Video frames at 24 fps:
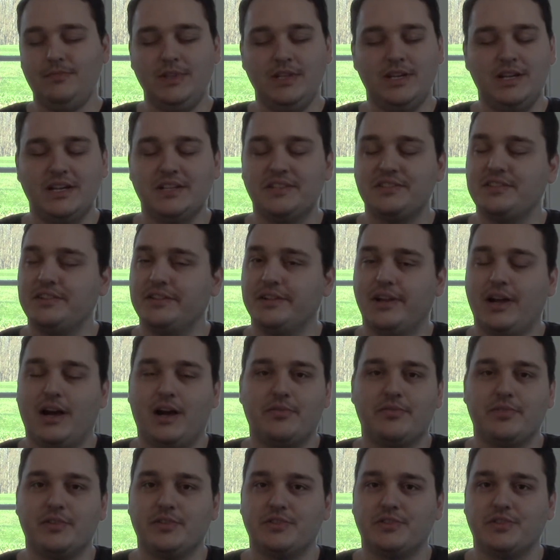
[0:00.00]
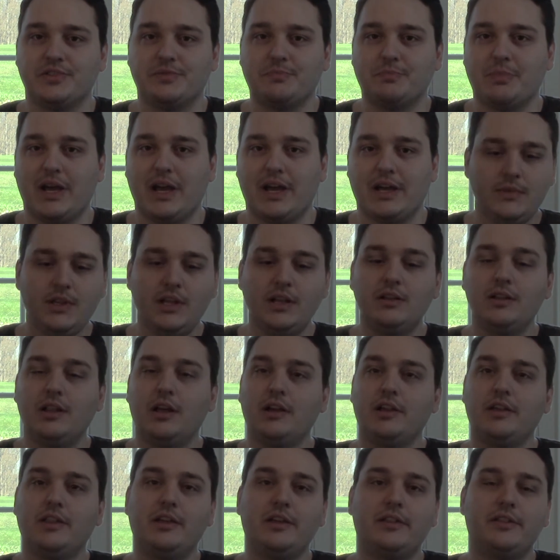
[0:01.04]
Instant coffee is just bad.
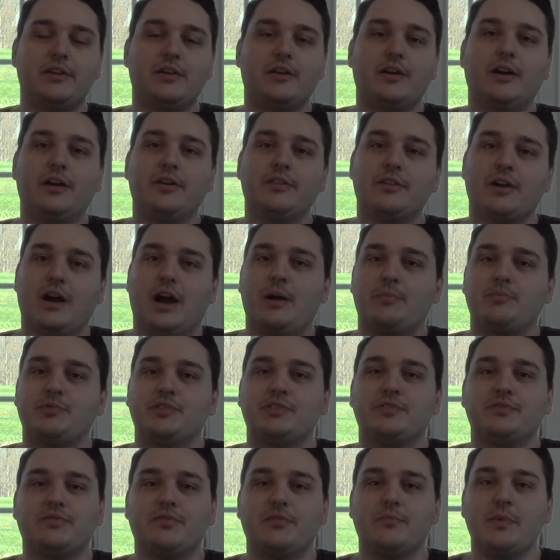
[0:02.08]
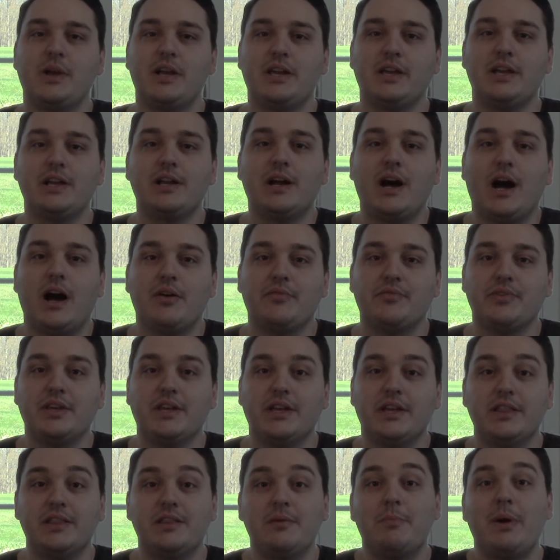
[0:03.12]
Luckily, there are other options for making coffee
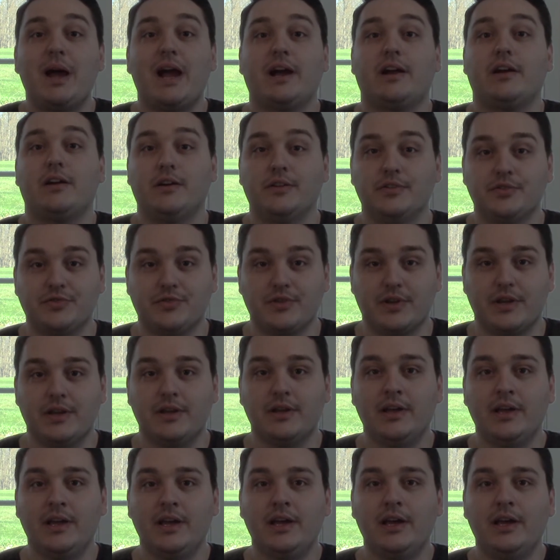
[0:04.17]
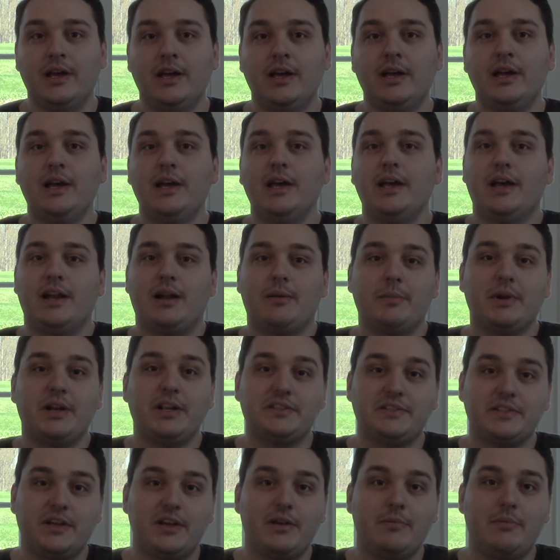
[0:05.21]
in the backcountry, and I'm going to
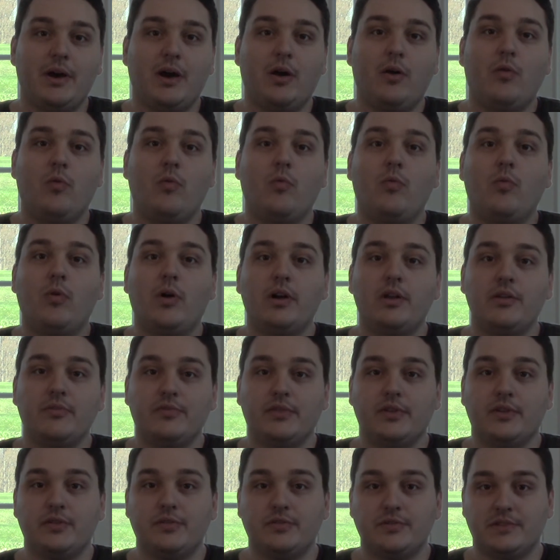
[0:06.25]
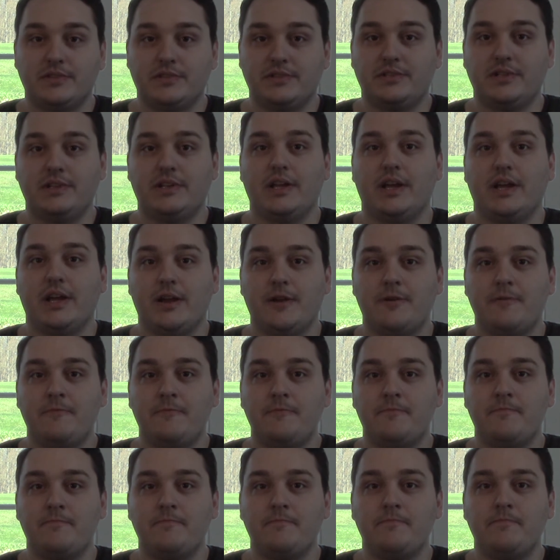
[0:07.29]
tell you about one of those today.
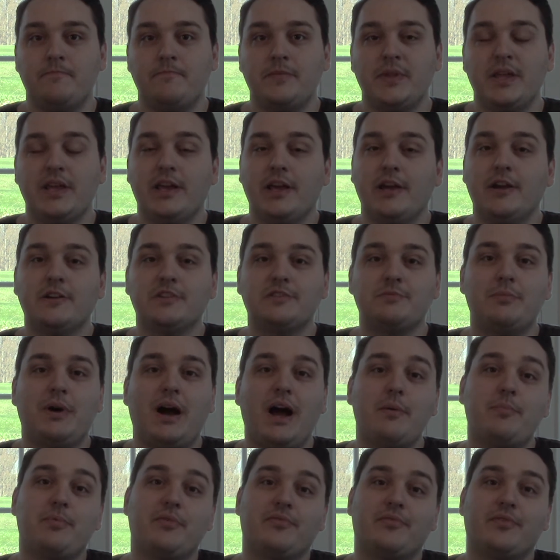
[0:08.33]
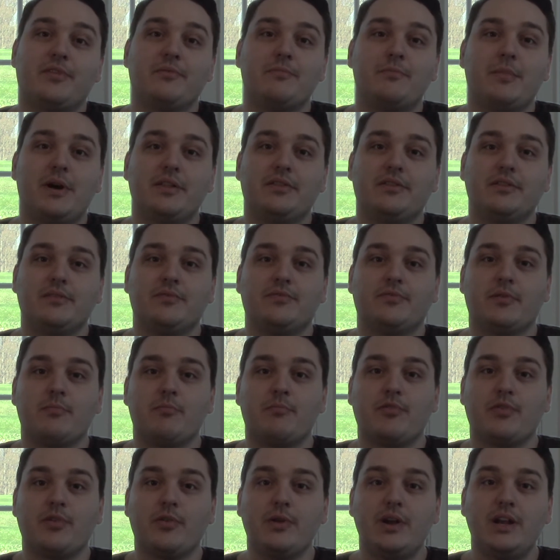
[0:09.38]
Here's my preferred method for
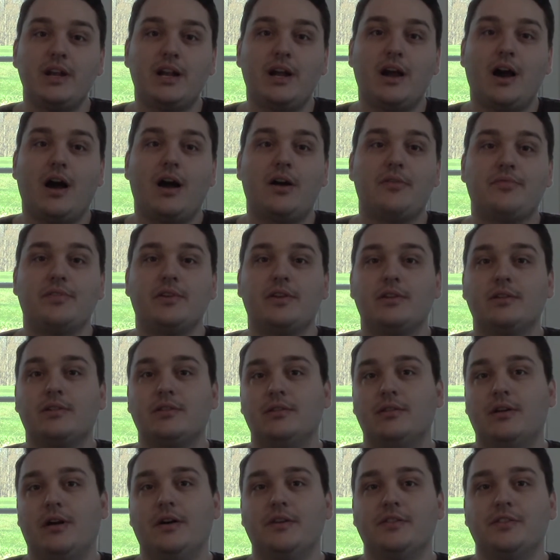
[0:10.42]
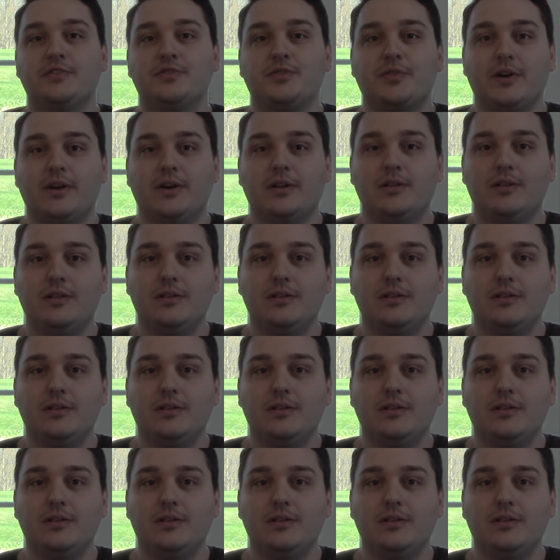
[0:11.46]
brewing coffee on the trail.